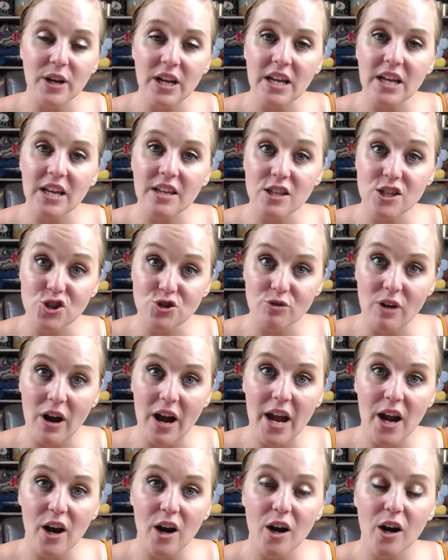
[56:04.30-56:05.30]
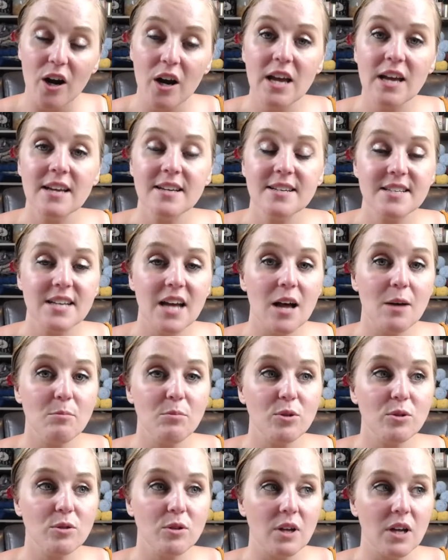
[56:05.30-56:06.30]
put it in the dryer,
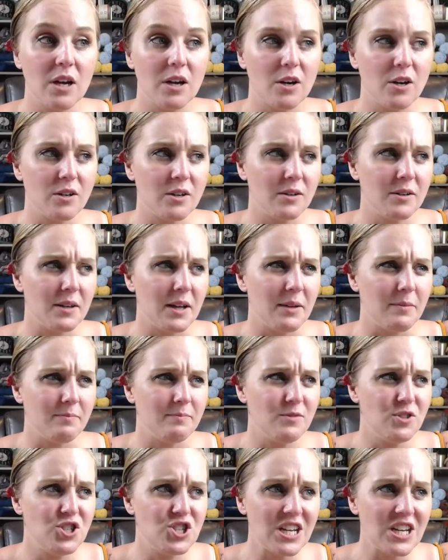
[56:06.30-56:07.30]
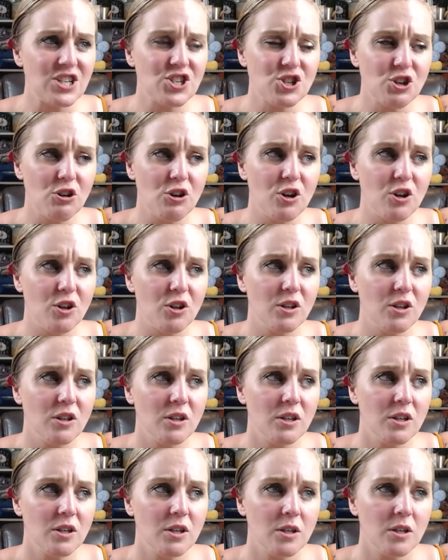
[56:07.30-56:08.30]
tumble uh, or uh, gentle
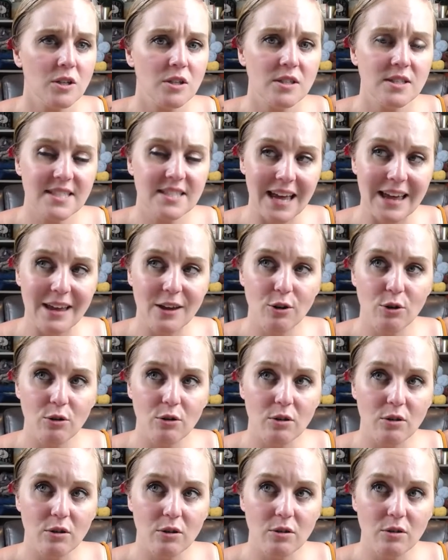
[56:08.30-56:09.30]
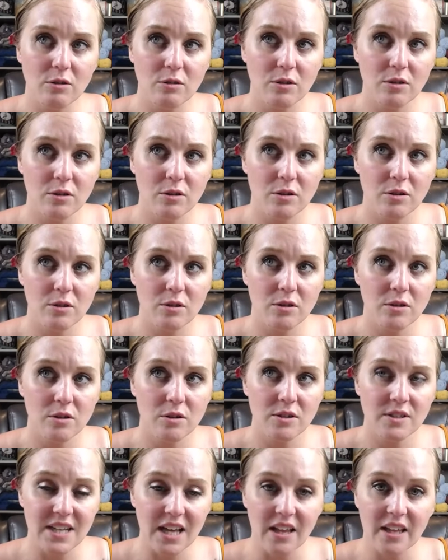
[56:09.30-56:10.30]
cycle,
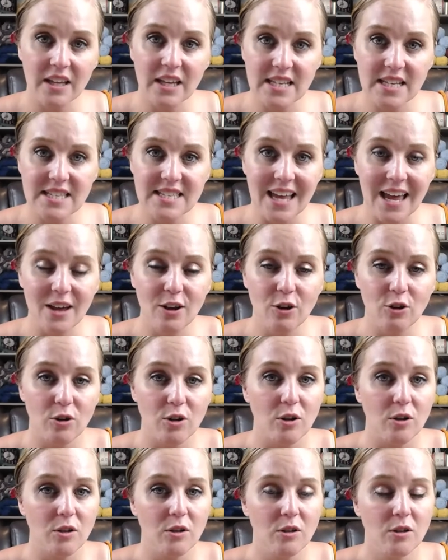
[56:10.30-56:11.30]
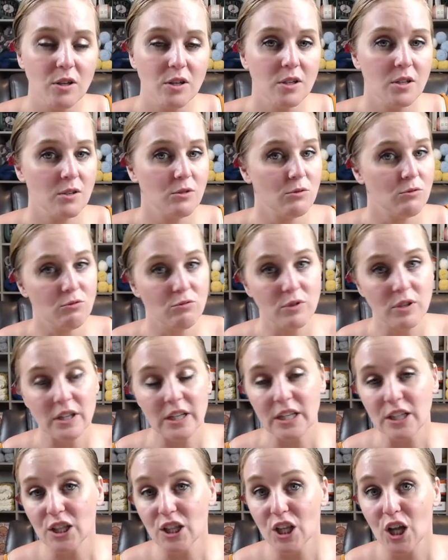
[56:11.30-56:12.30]
delicate cycle,
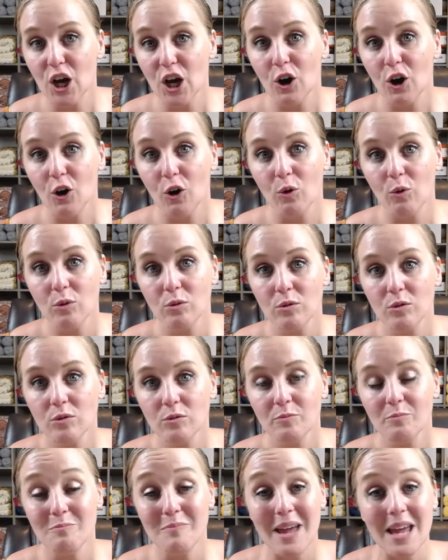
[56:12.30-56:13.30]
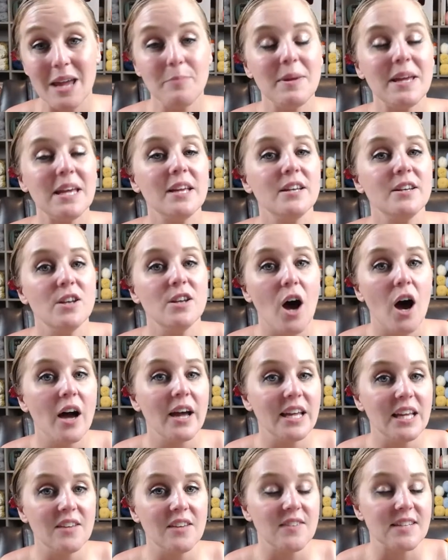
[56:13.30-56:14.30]
really low, maybe
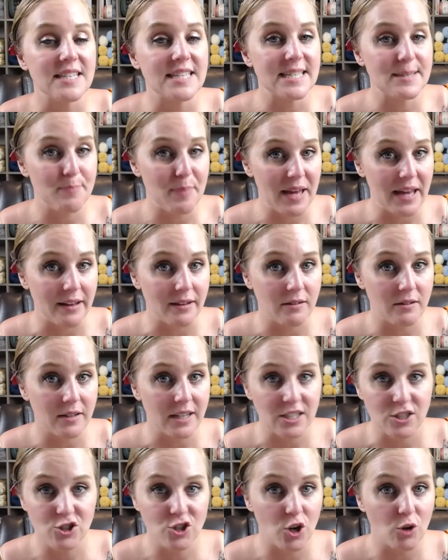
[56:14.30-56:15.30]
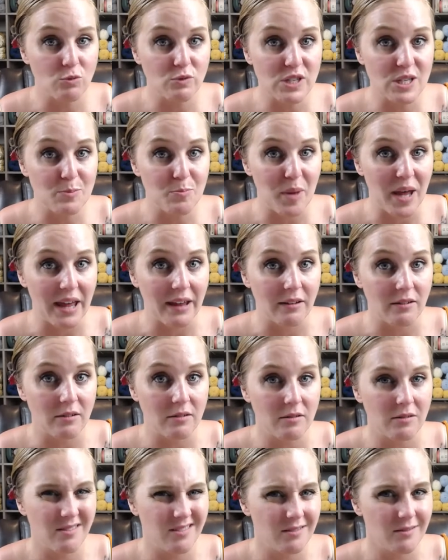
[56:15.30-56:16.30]
not even spin, like don't spin,
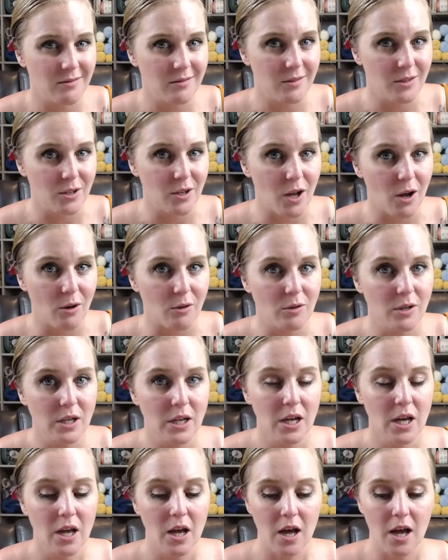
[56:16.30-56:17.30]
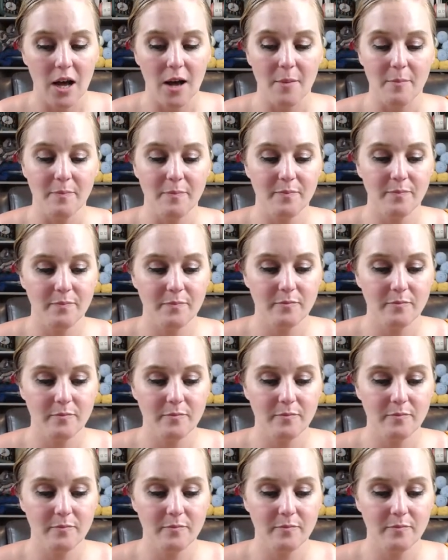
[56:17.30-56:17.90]
you know, um,